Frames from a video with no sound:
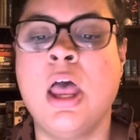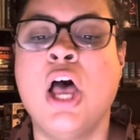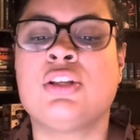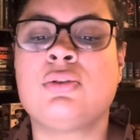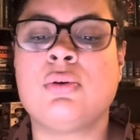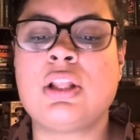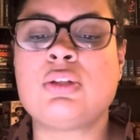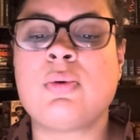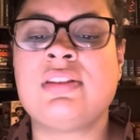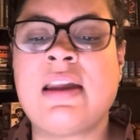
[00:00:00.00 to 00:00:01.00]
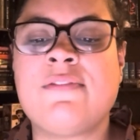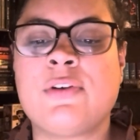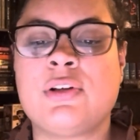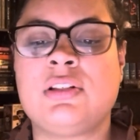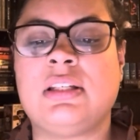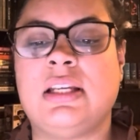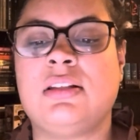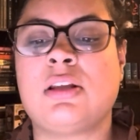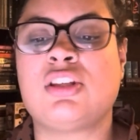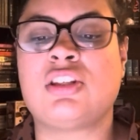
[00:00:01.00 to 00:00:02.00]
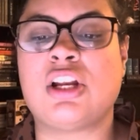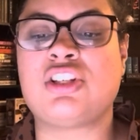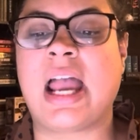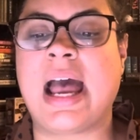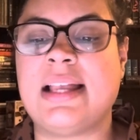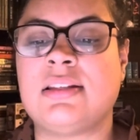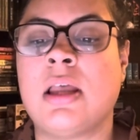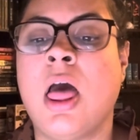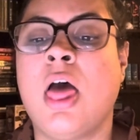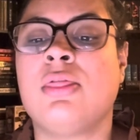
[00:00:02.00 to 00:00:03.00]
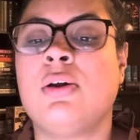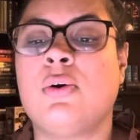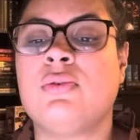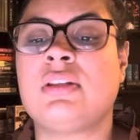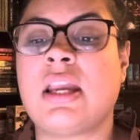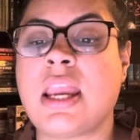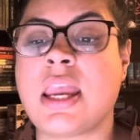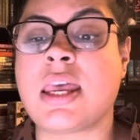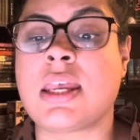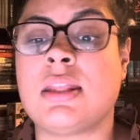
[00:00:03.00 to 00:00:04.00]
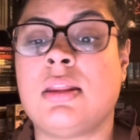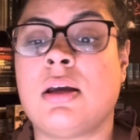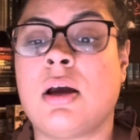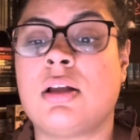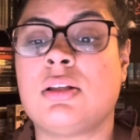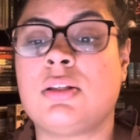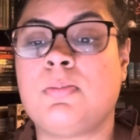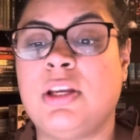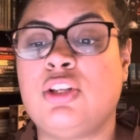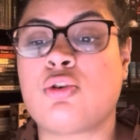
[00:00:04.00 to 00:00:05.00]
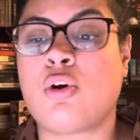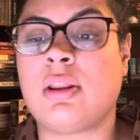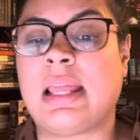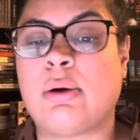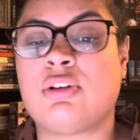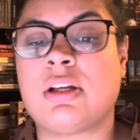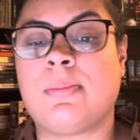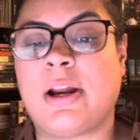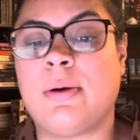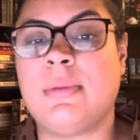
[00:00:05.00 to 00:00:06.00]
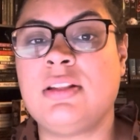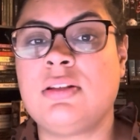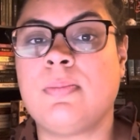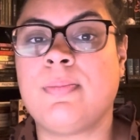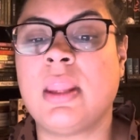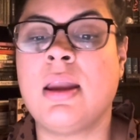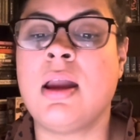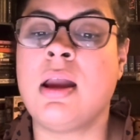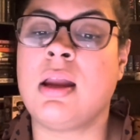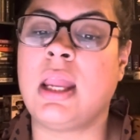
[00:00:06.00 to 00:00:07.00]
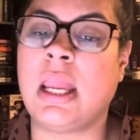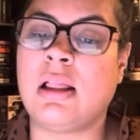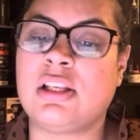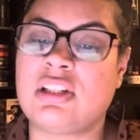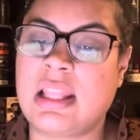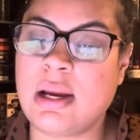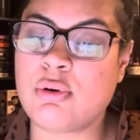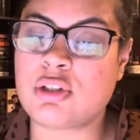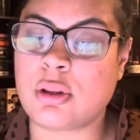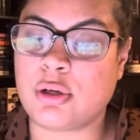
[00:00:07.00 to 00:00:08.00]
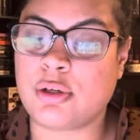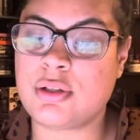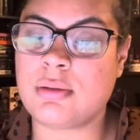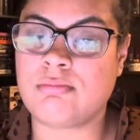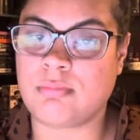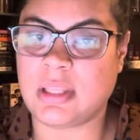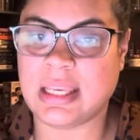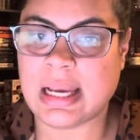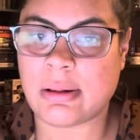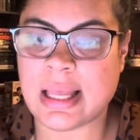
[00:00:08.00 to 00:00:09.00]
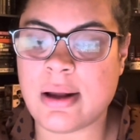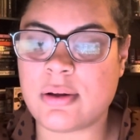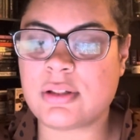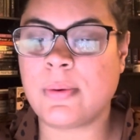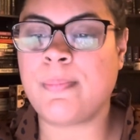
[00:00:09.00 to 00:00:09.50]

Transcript: Students with diverse needs, such as those in speech or language impairments, English language learners, ELLs,